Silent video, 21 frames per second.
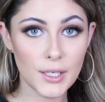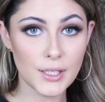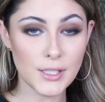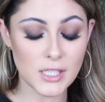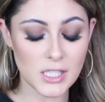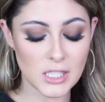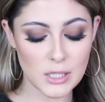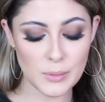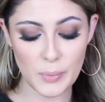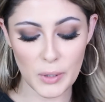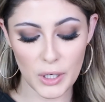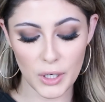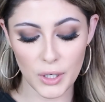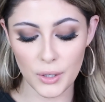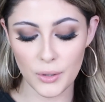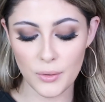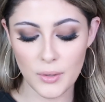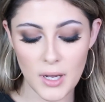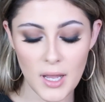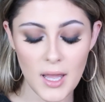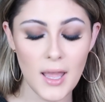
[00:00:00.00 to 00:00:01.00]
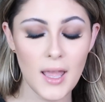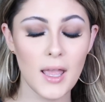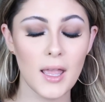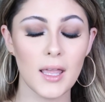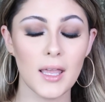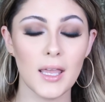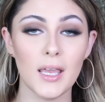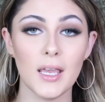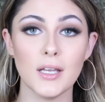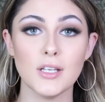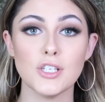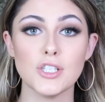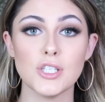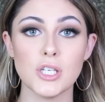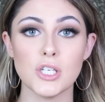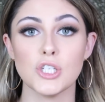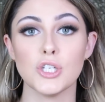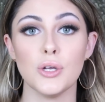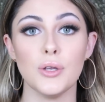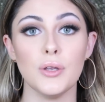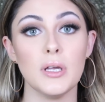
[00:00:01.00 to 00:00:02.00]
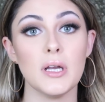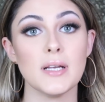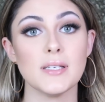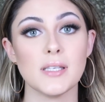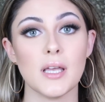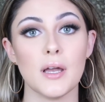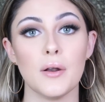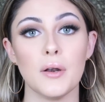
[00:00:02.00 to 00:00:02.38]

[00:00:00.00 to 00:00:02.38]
inspo, and just to show you guys